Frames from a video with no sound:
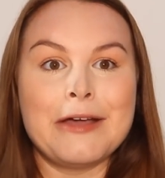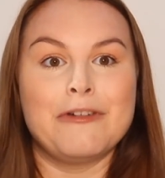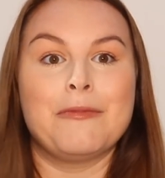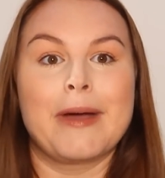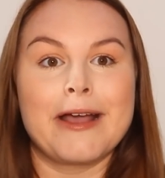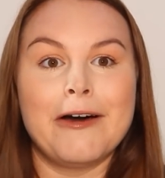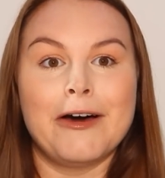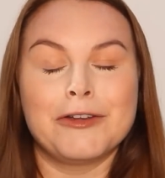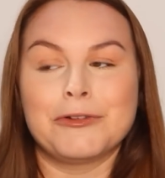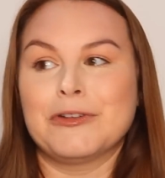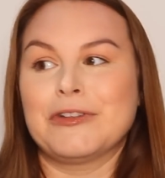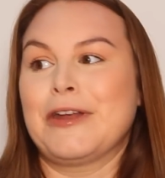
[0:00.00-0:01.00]
with my car
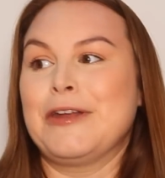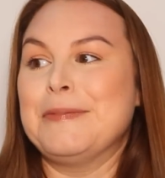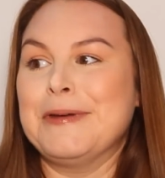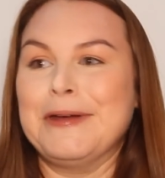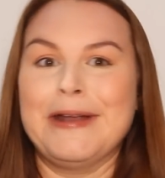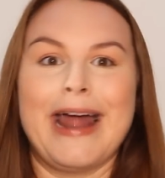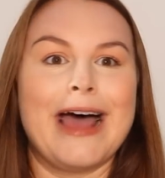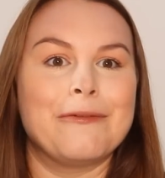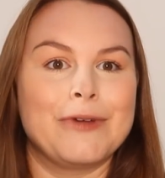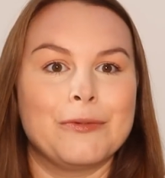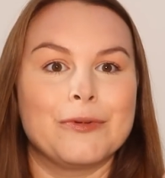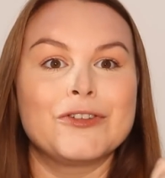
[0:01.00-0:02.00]
doors open and
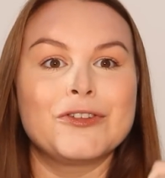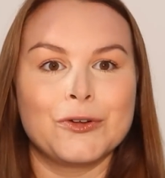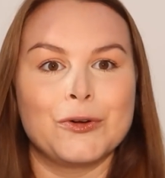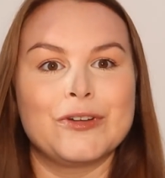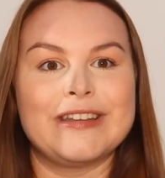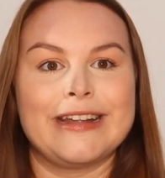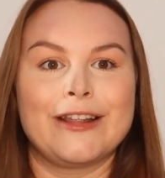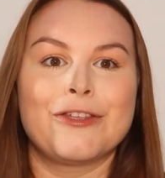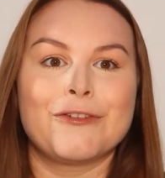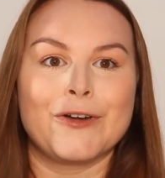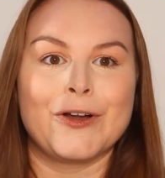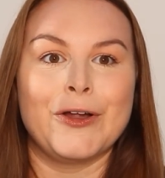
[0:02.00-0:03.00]
we were sorting
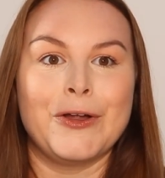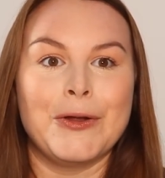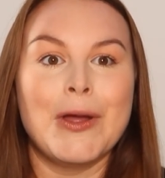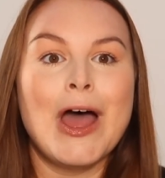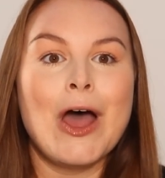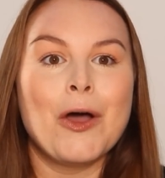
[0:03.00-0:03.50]
through